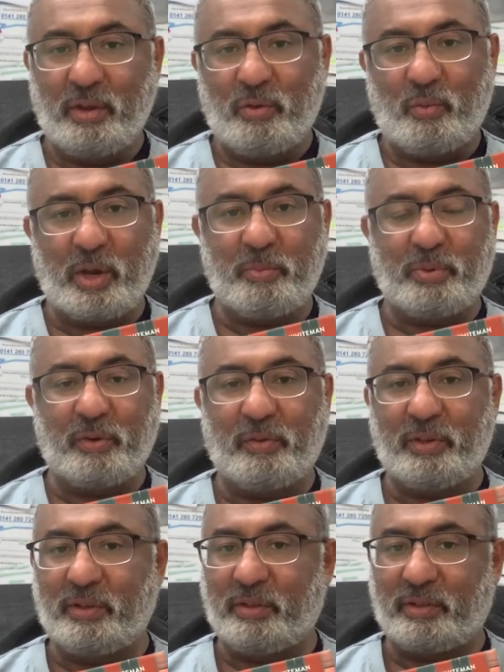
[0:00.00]
White
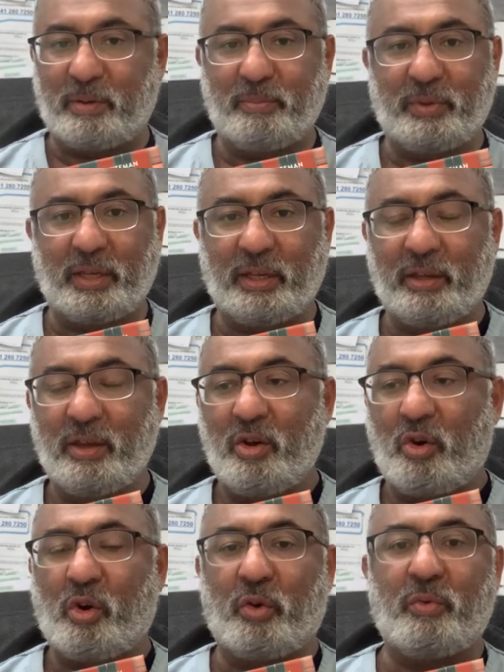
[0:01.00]
privilege is something,
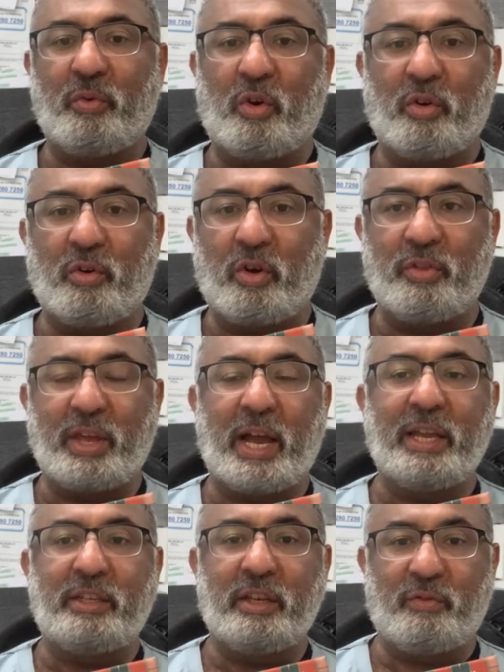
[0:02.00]
or the
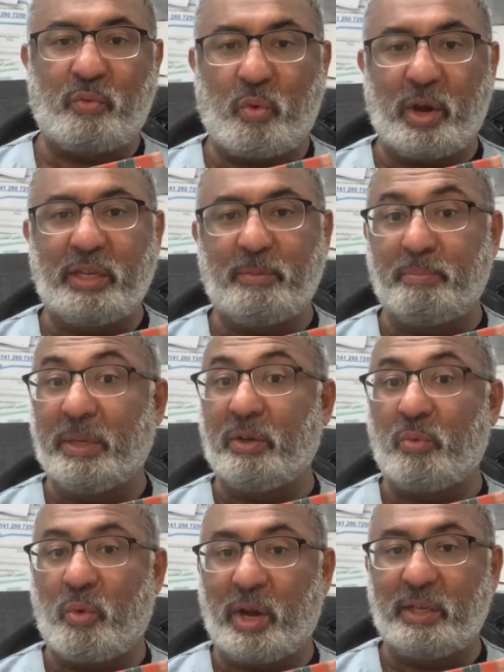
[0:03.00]
idea of
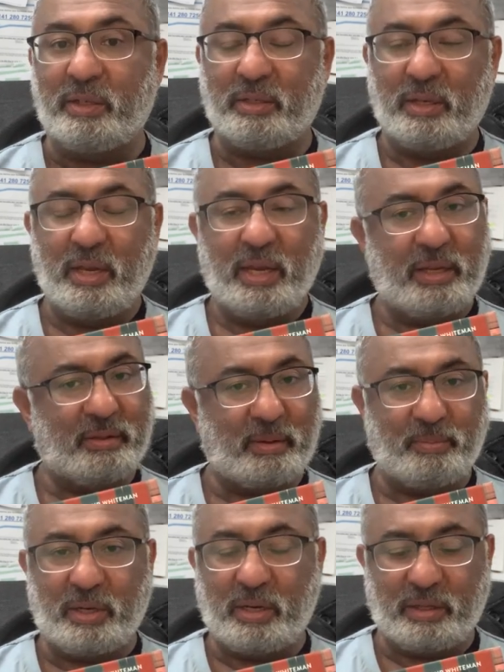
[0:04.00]
being white is
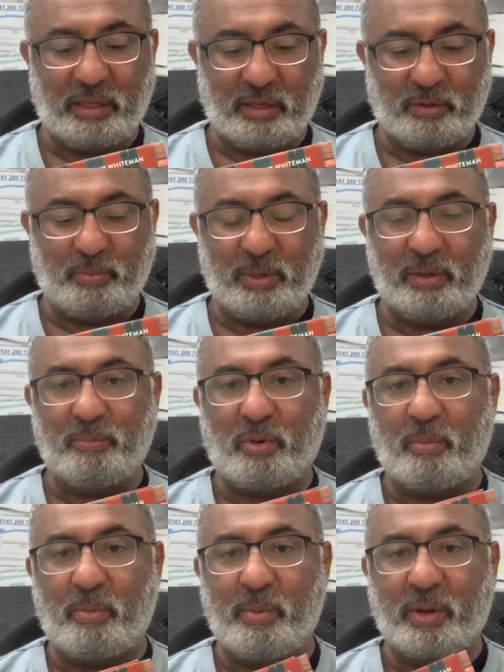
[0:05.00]
something I think has been
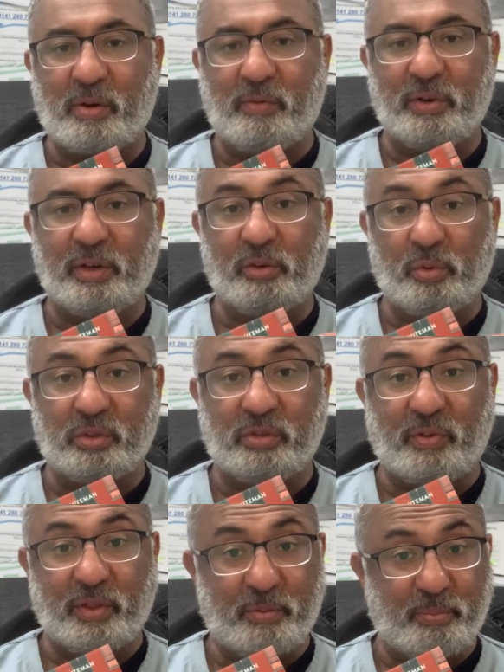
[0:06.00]
probably covered in loads of
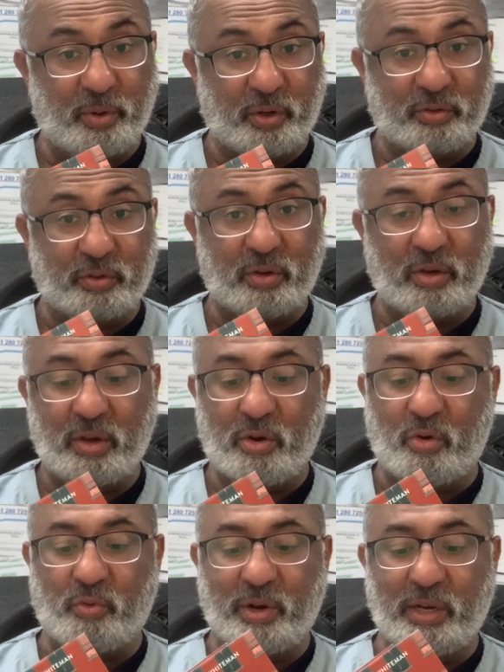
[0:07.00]
other books
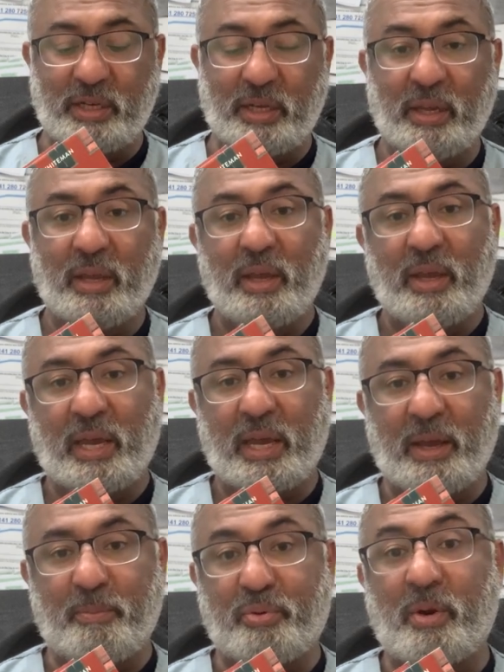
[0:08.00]
already,
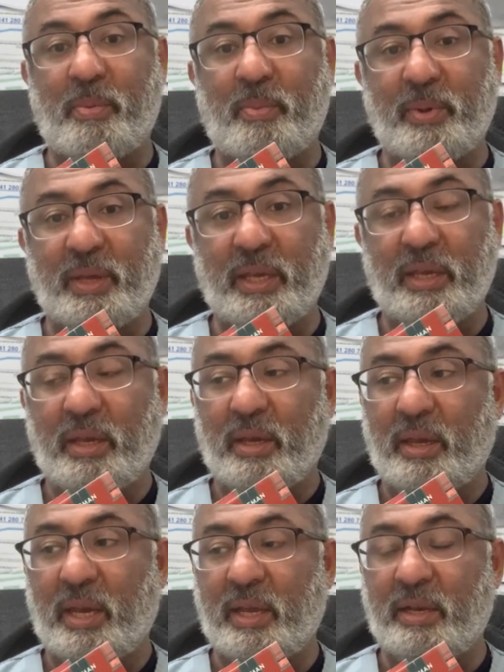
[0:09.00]
probably
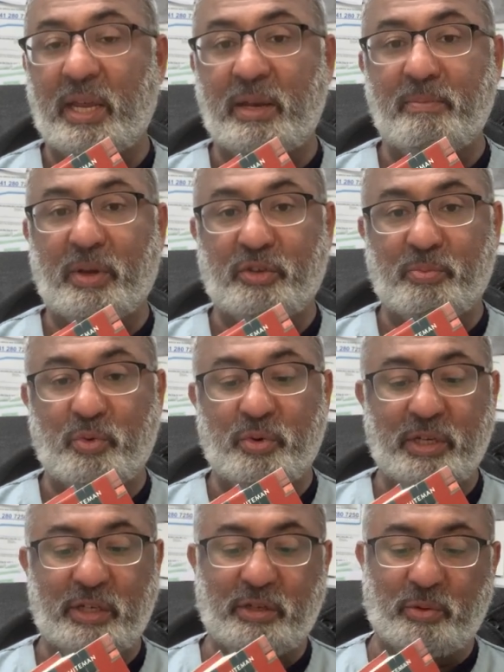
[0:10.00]
in much more
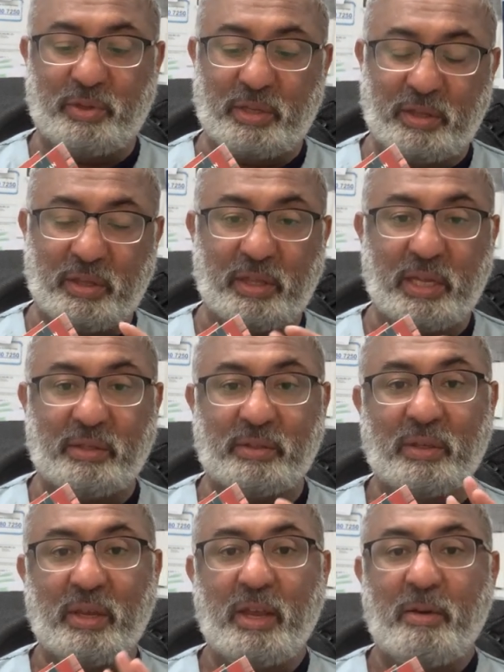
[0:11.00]
detail than
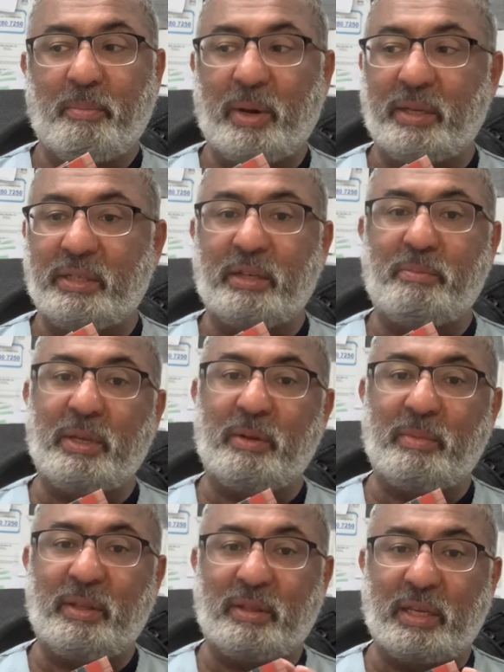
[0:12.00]
this. But it did make
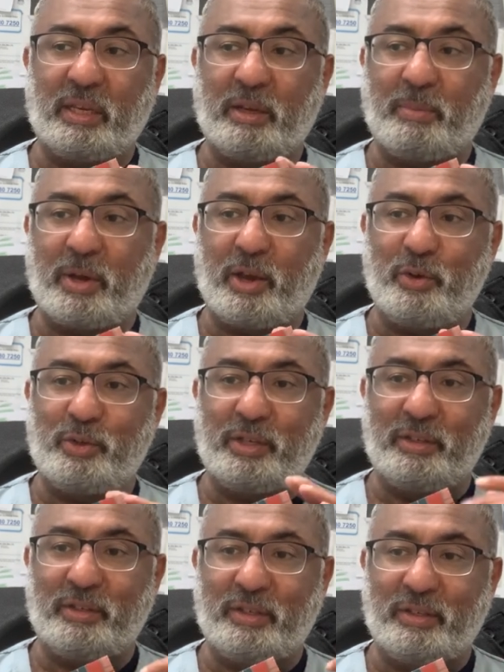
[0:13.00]
me think about how she
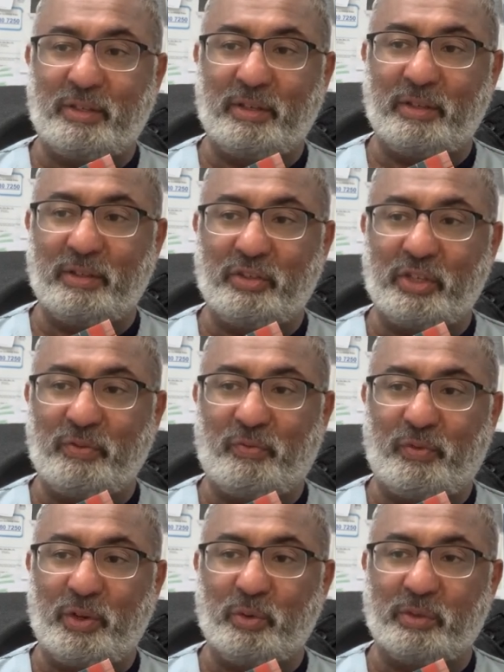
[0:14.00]

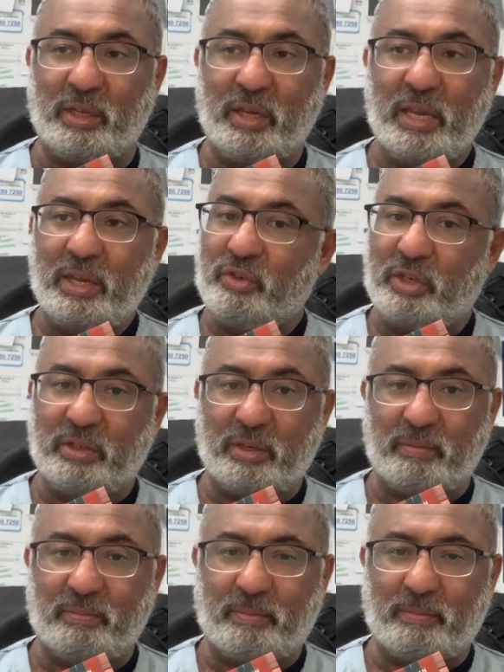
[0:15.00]
feels that
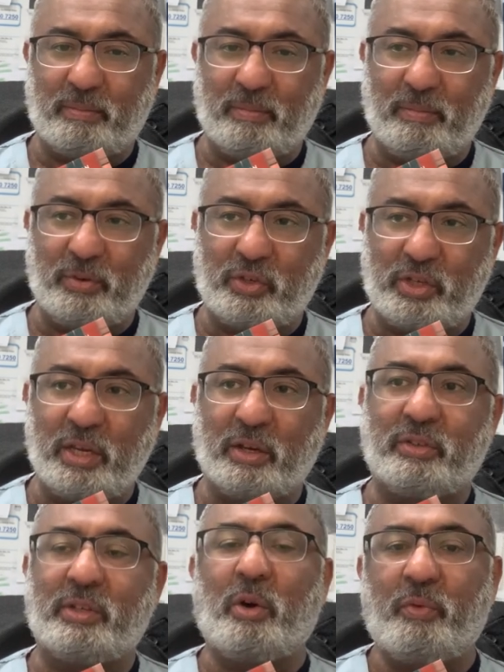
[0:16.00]
she
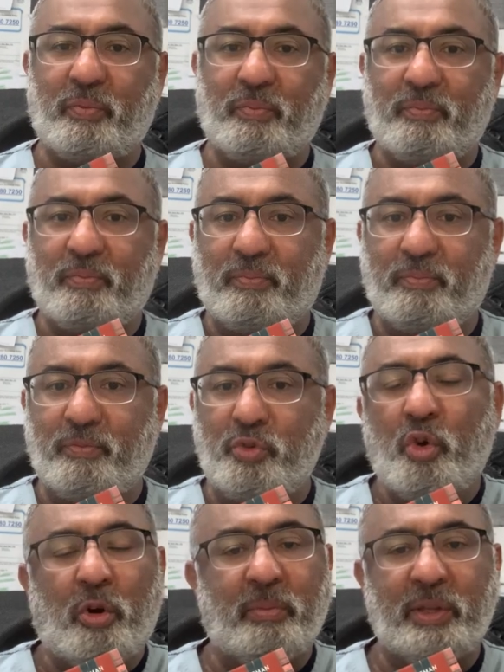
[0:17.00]
herself
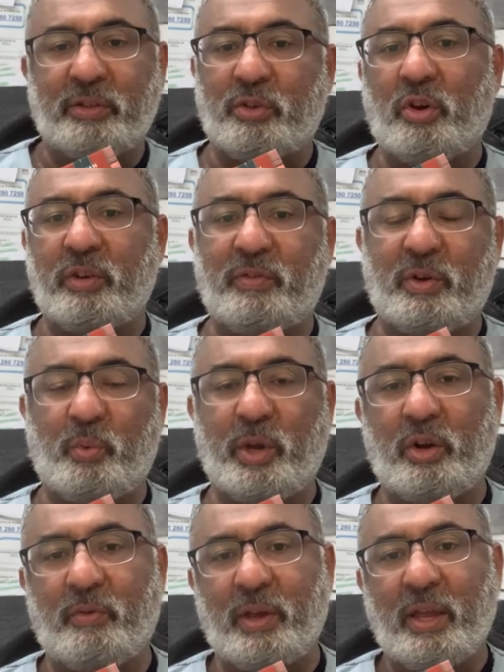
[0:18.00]
normally is not even
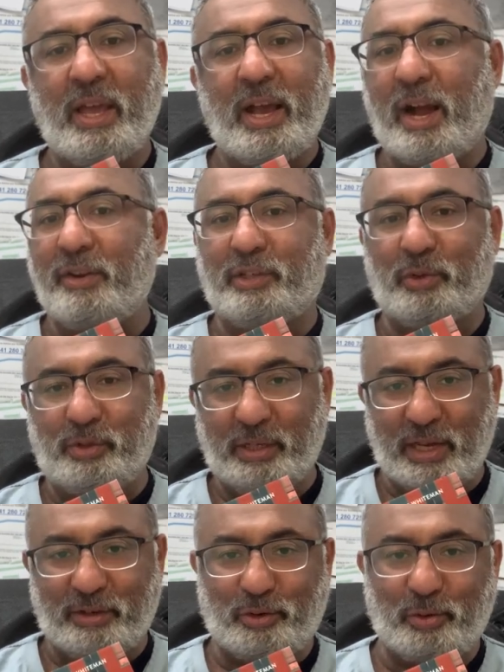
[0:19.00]
aware of it until she
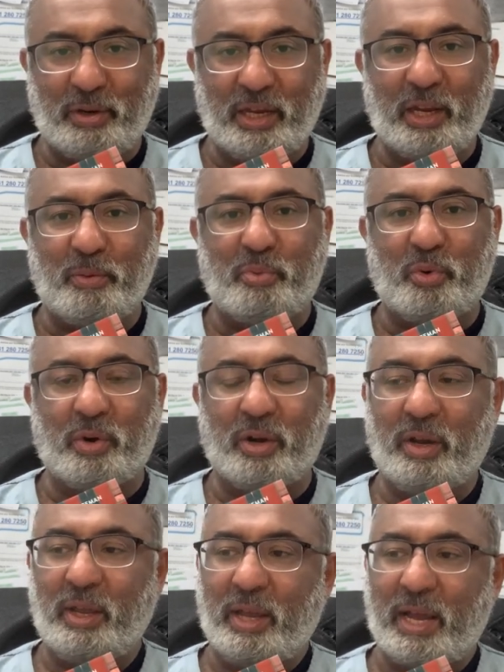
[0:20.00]
gets to an
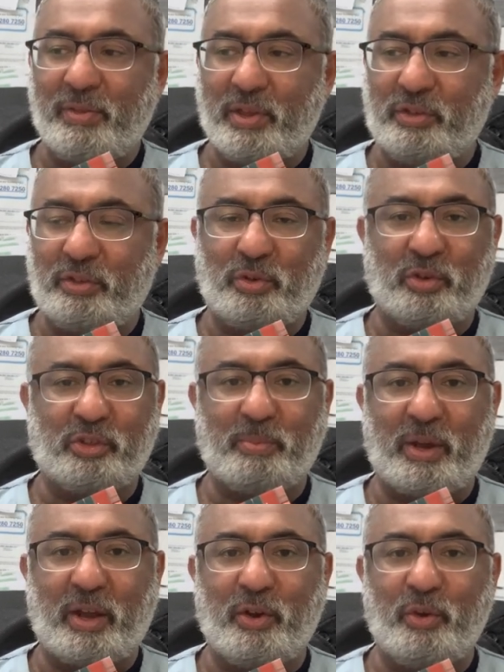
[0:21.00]
airport, and then she talks
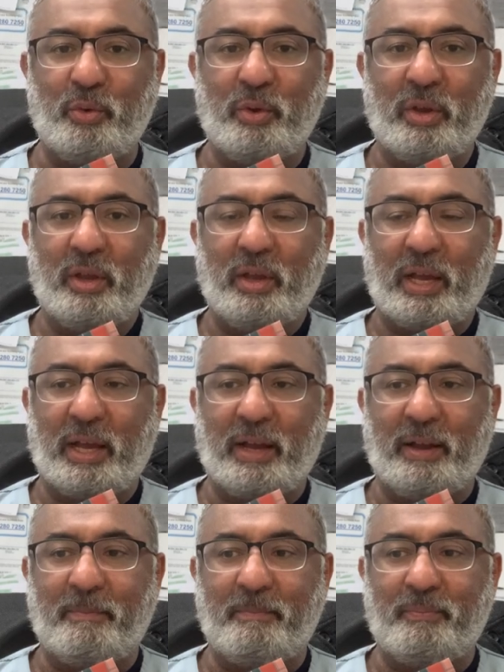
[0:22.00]
about how
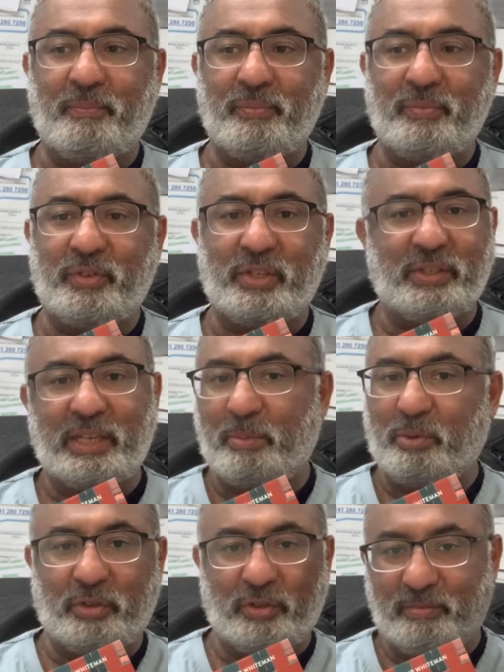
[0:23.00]
she's
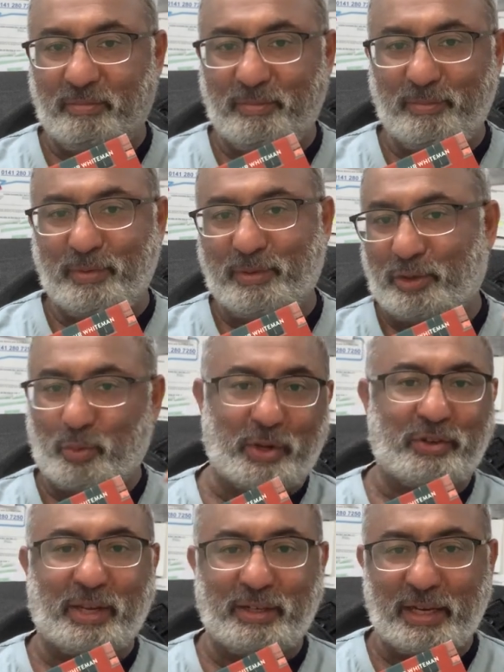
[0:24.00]
able to
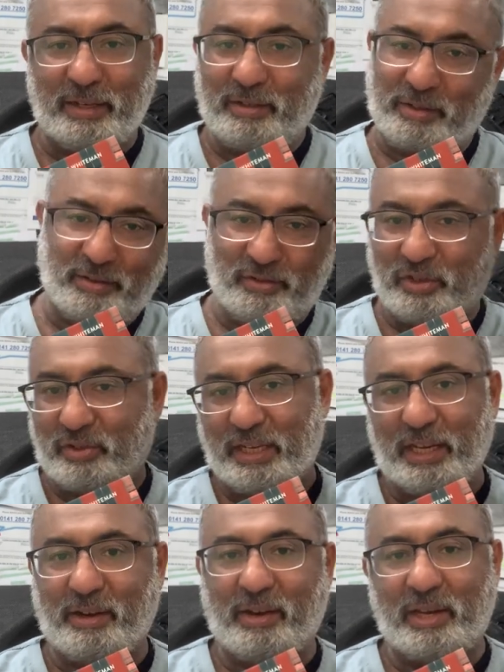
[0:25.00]
switch identities and just
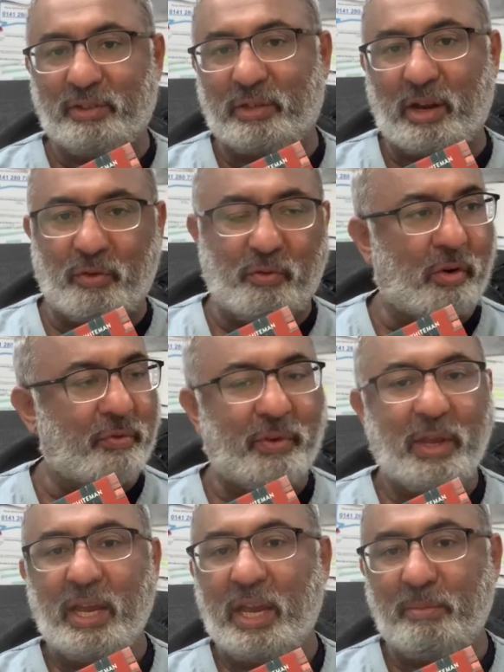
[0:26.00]
take her headscarf off
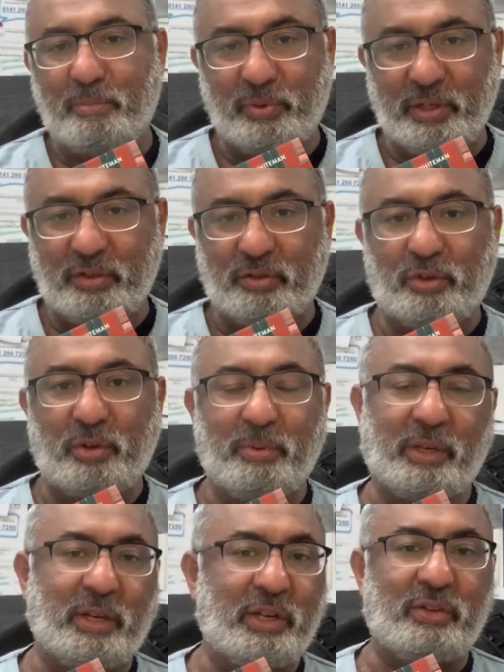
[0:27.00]
and breeze through
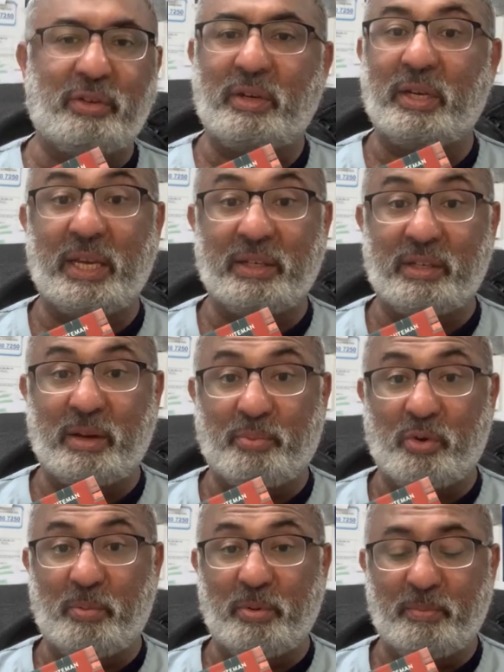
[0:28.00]
immigration, and it isn't a
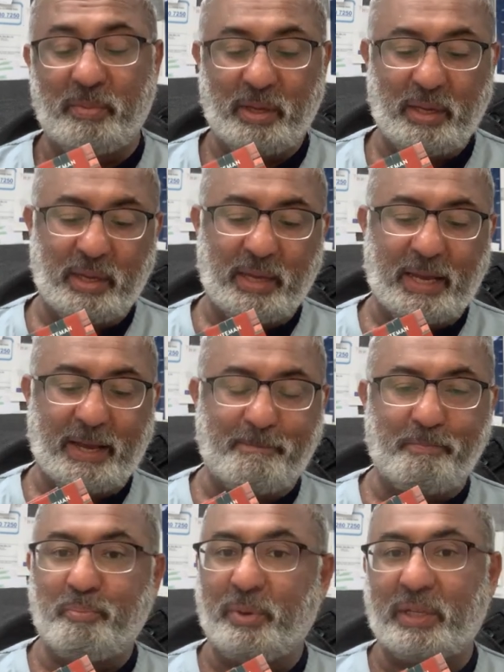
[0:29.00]
problem.
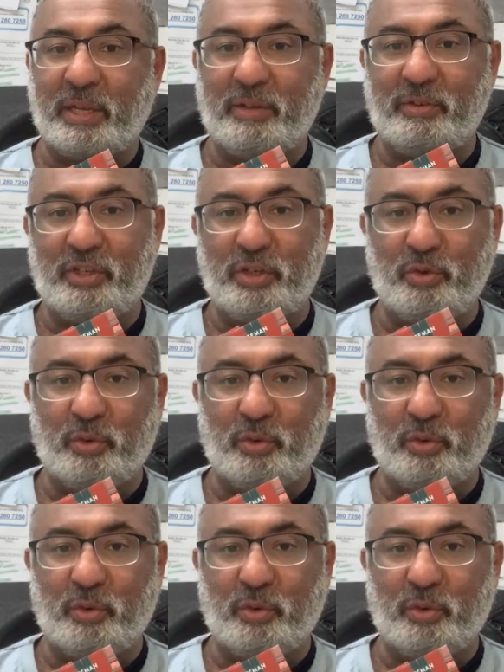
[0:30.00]
But then she